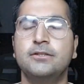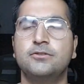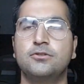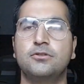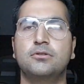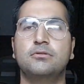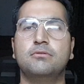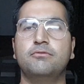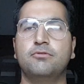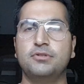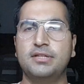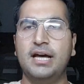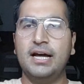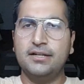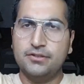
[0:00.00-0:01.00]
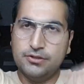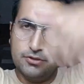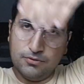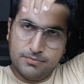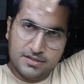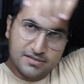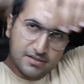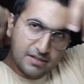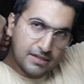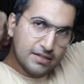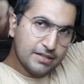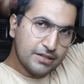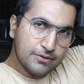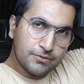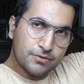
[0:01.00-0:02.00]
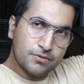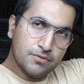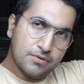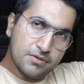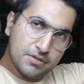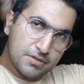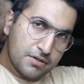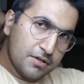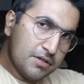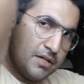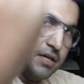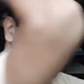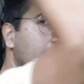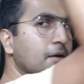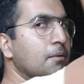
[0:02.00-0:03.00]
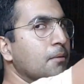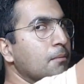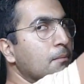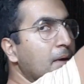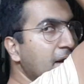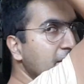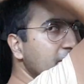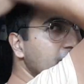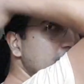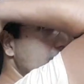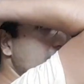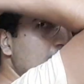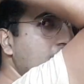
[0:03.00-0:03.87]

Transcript: So for that, you basically, you know, bend your